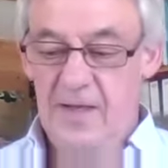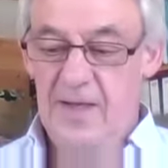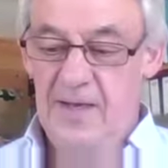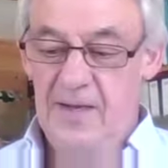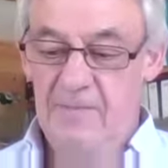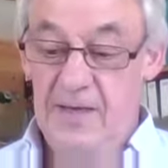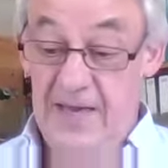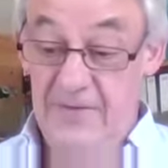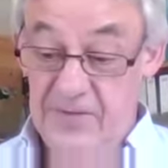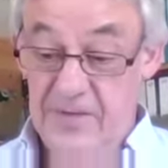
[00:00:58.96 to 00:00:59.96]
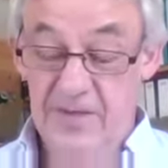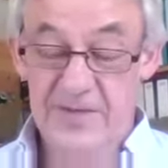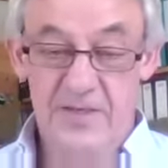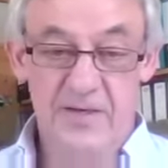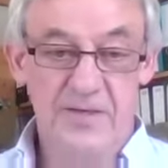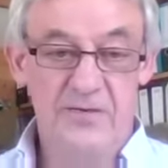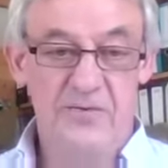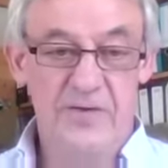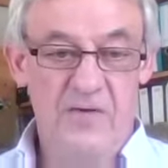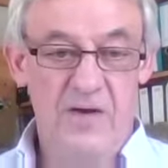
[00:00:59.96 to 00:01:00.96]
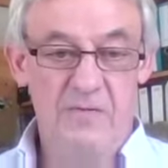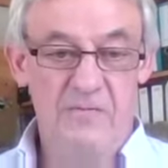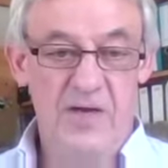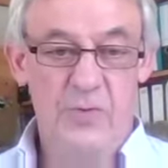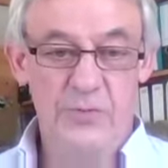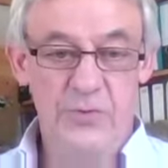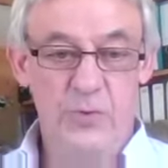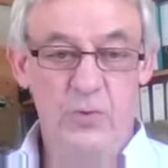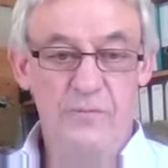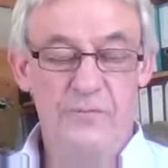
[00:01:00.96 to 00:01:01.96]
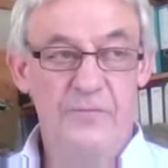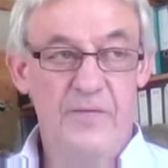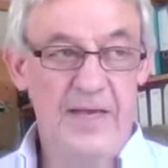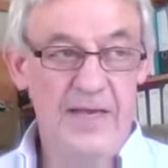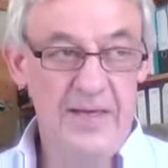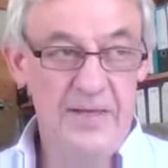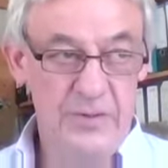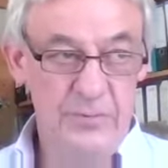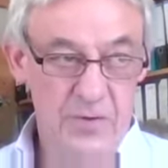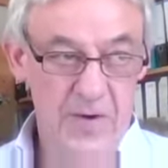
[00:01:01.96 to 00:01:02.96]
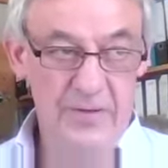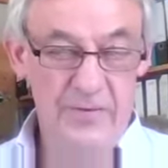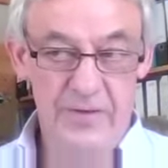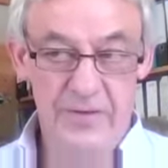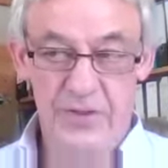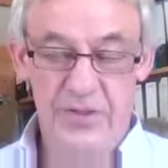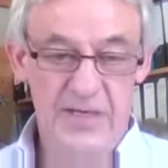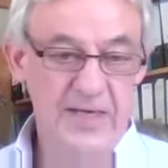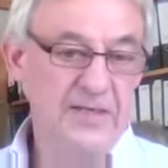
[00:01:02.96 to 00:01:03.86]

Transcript: After the 1993 farewell tour, she was grounded and she stayed